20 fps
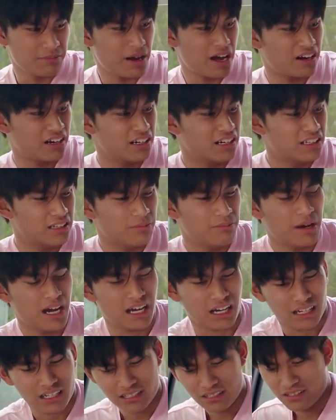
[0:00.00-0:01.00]
about it in the
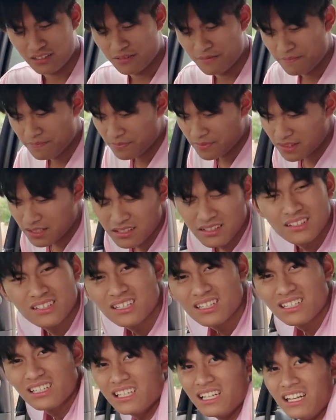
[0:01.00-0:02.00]
back.
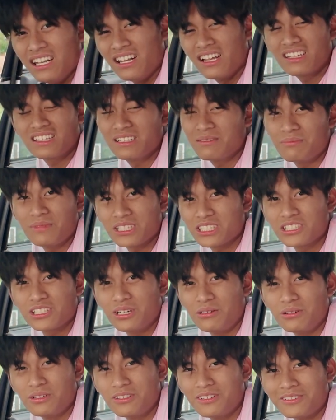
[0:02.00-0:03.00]
Nothing much
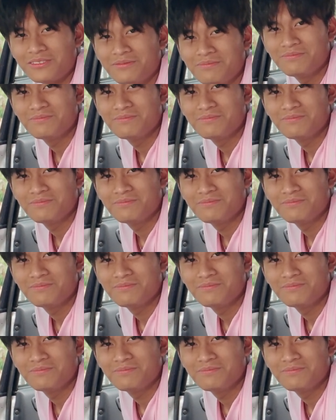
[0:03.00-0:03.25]
going on.